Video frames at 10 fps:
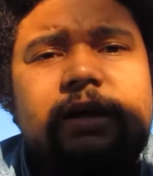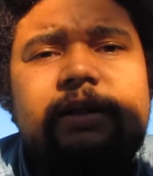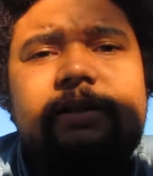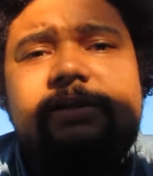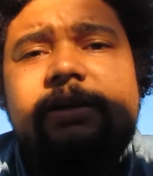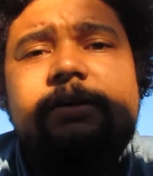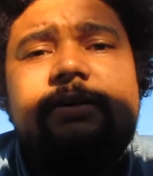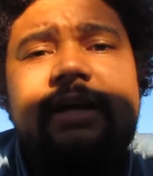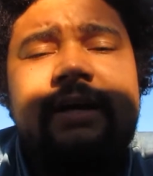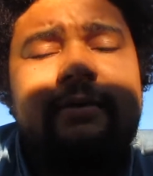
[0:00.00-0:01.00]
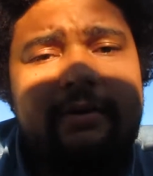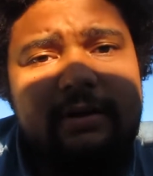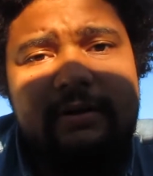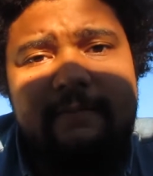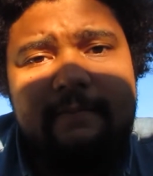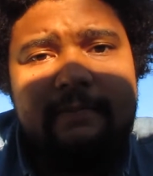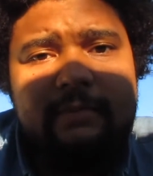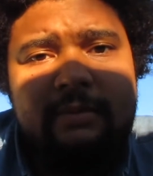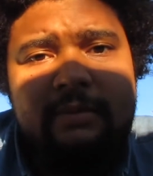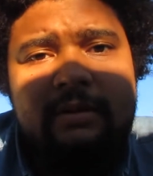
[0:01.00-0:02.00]
This thing is dangerous
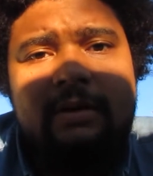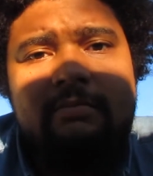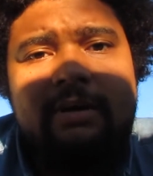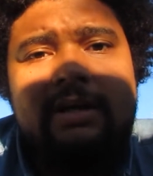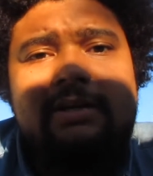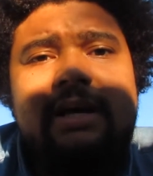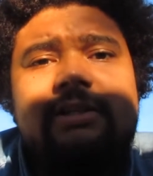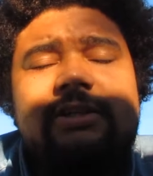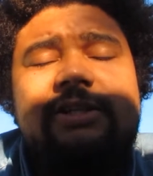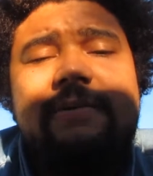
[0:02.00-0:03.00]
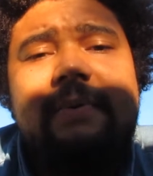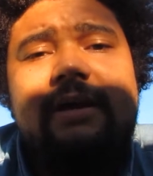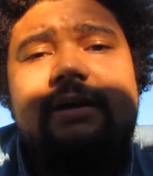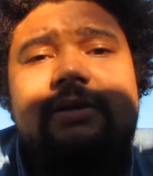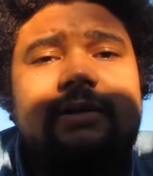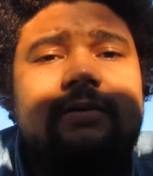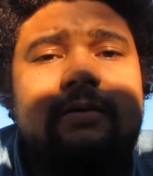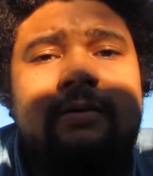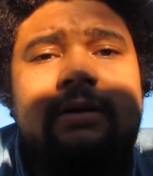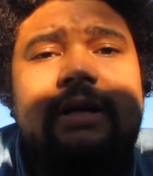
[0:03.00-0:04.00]
because it has a GPS signal
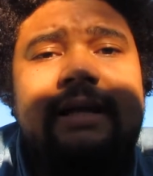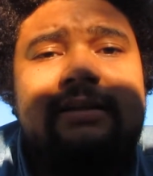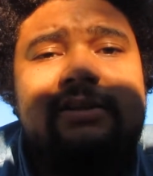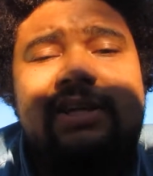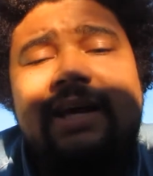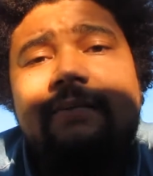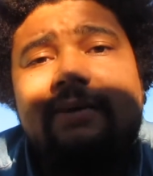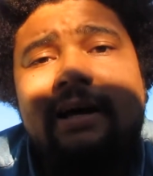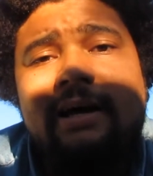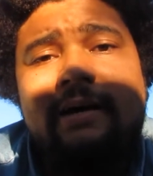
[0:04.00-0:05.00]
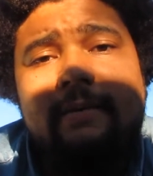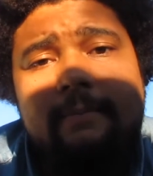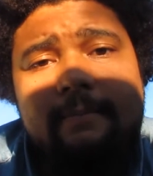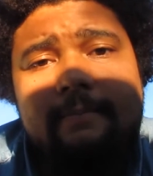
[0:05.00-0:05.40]
on it at the same time.